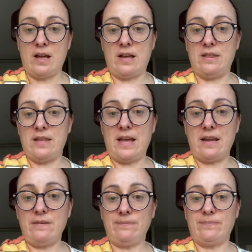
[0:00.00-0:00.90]
And
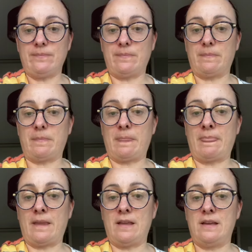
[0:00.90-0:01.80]
then,
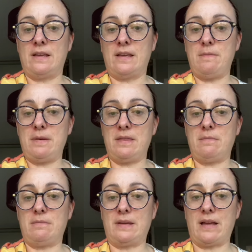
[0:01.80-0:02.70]
keeping
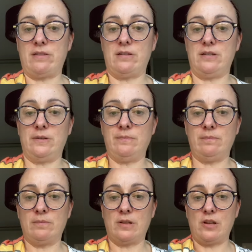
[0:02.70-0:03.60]
them gathered,
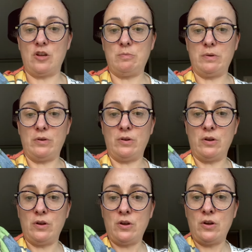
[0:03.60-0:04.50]
you'll open
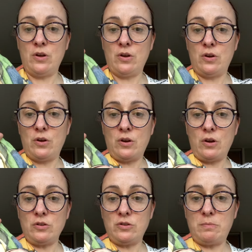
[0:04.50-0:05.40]

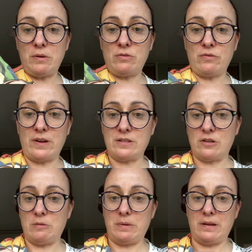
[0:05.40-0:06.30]
both the rings
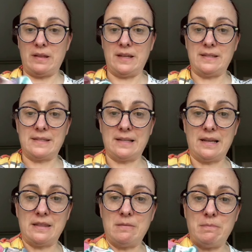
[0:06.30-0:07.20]
up and then
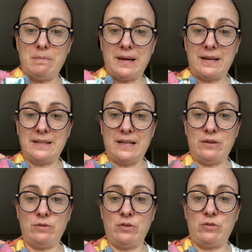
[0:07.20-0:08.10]
slide them back
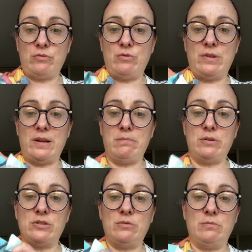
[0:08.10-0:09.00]
down through that
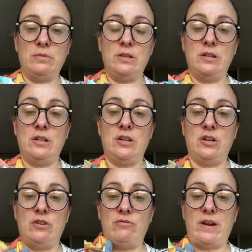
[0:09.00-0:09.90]
bottom
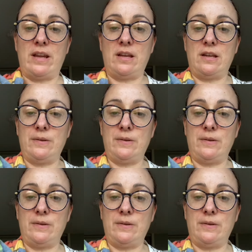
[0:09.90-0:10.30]
ring.